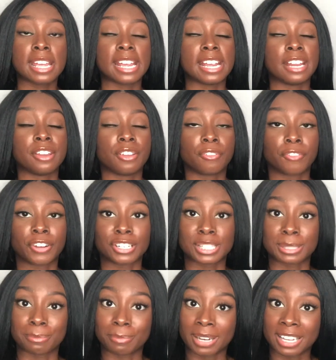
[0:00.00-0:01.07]
in the
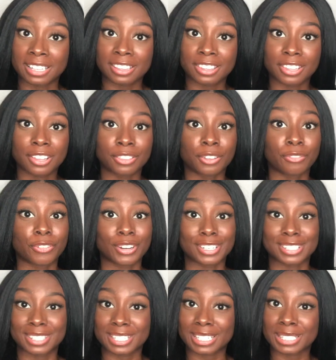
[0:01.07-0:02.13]
first month, the
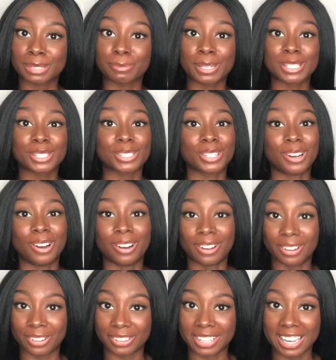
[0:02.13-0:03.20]
first 6 months,
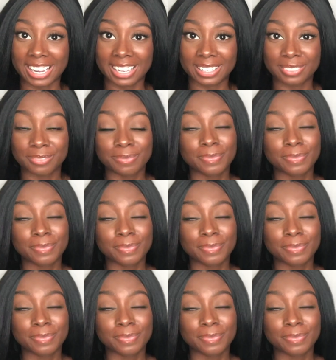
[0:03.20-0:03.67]
all that.